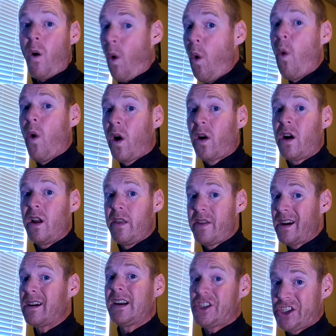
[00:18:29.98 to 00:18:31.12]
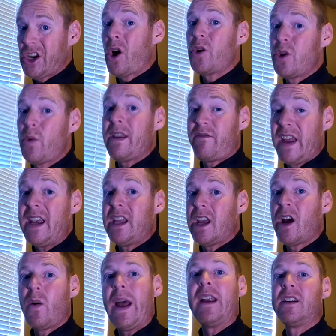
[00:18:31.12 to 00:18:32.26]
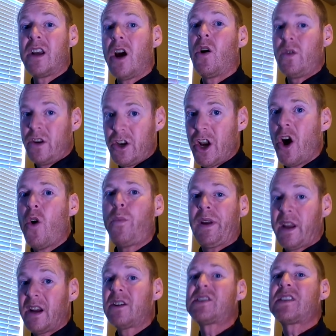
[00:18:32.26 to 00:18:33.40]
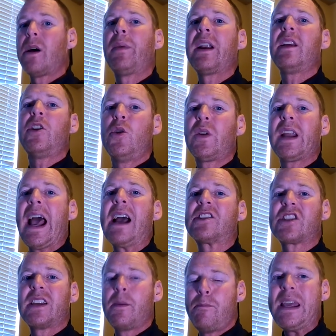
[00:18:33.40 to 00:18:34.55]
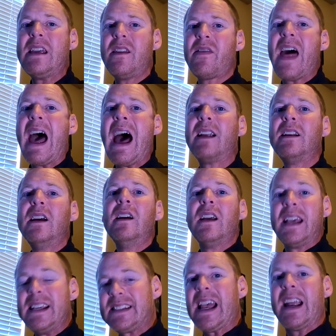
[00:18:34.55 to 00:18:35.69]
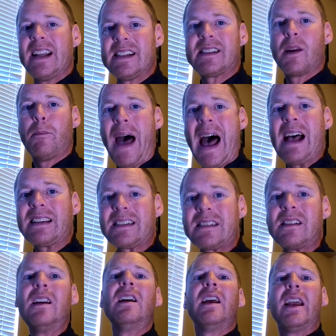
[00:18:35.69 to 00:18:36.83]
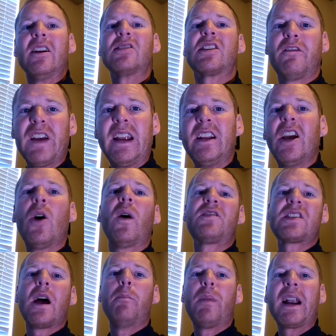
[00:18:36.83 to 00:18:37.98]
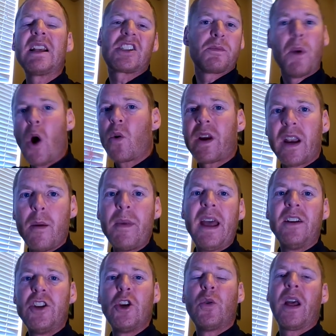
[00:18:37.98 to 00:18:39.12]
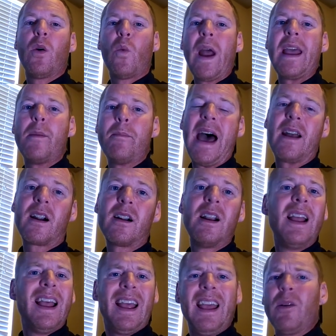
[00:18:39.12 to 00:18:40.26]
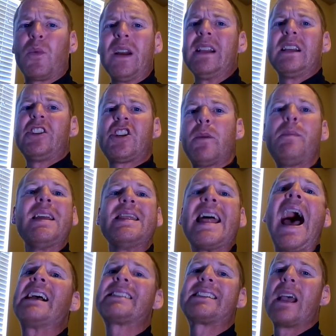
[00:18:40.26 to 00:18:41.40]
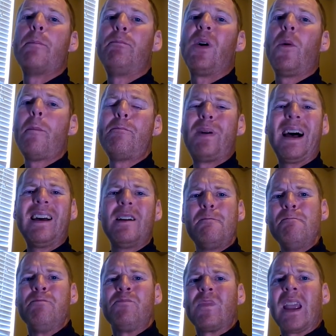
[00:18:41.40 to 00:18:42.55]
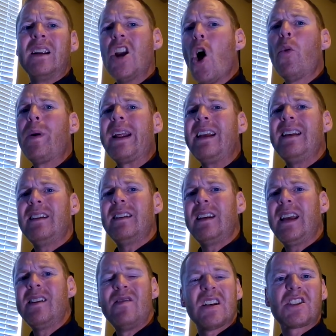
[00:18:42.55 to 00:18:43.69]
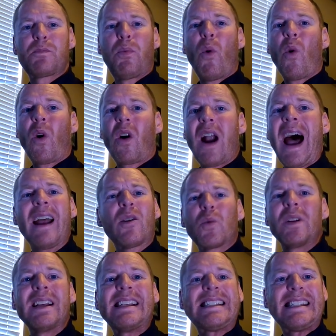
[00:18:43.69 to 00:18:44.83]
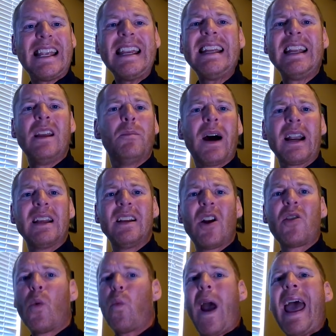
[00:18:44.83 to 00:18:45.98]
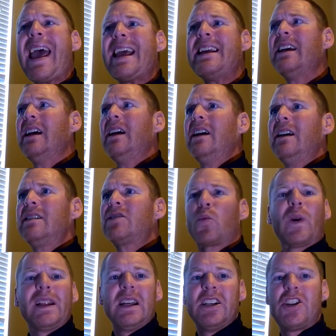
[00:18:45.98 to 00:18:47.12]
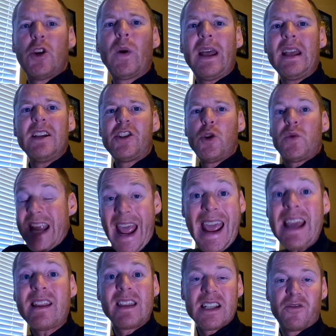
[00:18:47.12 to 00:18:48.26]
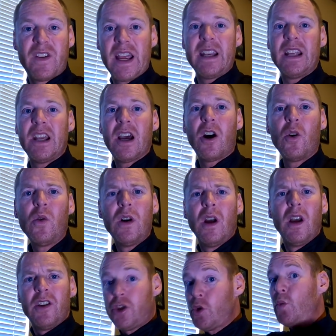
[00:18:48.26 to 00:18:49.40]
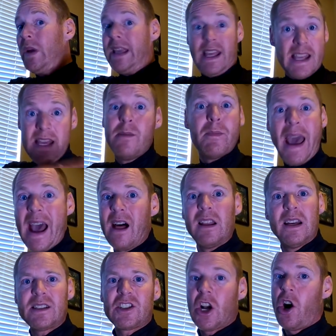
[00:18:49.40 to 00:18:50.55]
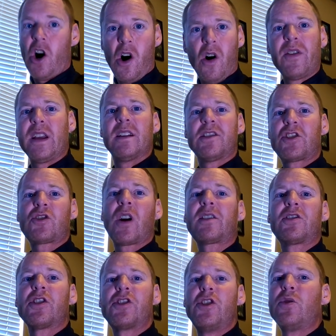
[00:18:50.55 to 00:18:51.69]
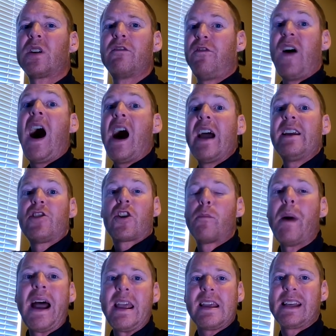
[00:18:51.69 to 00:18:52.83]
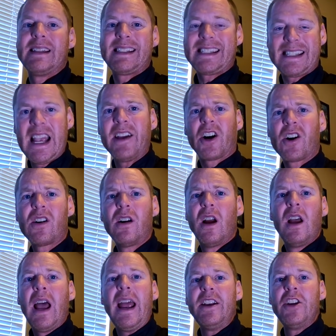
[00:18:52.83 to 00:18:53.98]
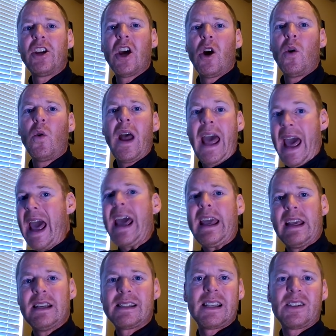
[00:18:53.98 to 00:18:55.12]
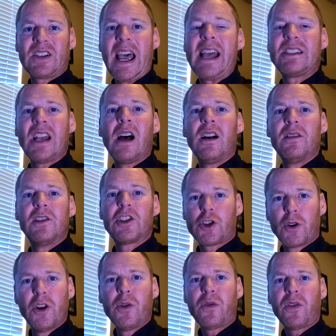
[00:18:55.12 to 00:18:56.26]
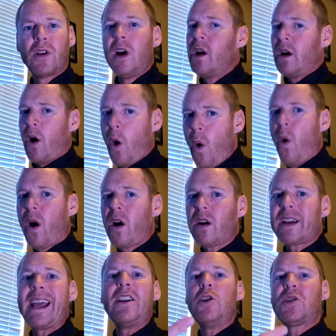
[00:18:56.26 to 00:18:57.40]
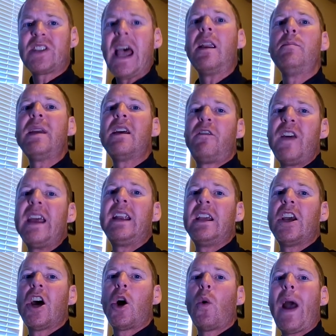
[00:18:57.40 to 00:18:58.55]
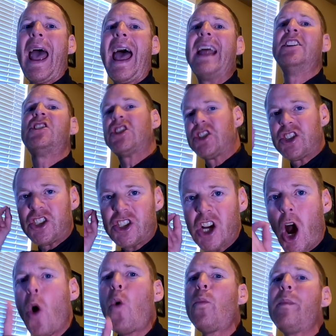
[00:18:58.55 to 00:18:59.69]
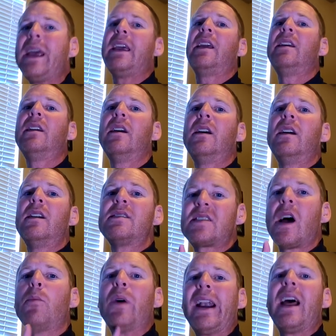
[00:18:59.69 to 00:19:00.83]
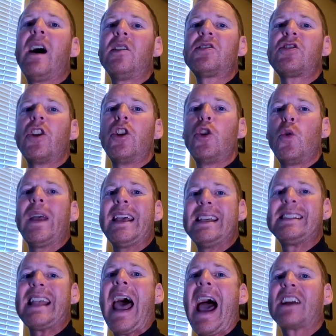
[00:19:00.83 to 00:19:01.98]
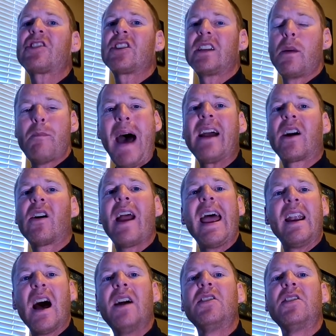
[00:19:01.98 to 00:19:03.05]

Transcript: or they're going to show you a video and go, nope, here's somebody who can actually beat that. He said he's the best. Here's a video of somebody smoking him and doing it way better. It really should be that simple. But nobody in the sport, I don't really see anybody. You know, the way to really do it is you take this video, you email it to all the instructors you can find or might consider, and you go, hey, is this guy telling the truth? Or can you send me a video and show me someone else who is actually better and